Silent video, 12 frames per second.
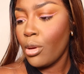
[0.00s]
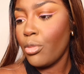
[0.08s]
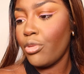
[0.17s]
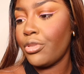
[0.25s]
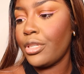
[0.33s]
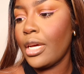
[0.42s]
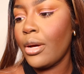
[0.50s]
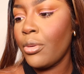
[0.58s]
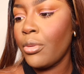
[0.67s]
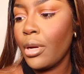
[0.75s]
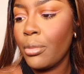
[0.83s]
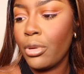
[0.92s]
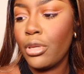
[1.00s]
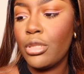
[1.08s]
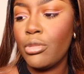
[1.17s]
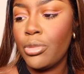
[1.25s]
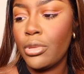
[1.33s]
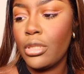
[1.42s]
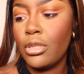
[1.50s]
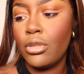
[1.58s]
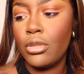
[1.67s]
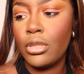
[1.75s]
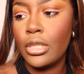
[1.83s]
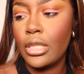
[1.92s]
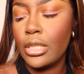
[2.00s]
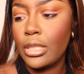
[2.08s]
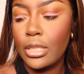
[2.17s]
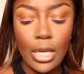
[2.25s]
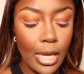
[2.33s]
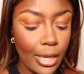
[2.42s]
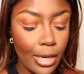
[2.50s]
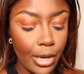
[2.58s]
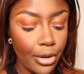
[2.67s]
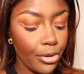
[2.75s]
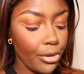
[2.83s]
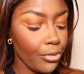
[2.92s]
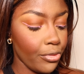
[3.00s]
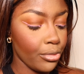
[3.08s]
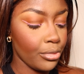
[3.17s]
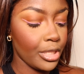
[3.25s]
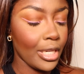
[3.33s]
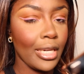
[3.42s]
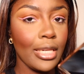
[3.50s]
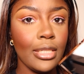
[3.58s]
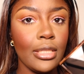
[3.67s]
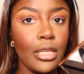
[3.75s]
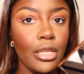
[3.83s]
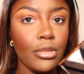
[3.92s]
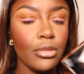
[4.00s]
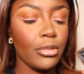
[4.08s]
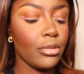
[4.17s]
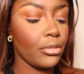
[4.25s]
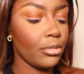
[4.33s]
But for now, I'm going to be putting on this eyeliner from Jacqueline Hill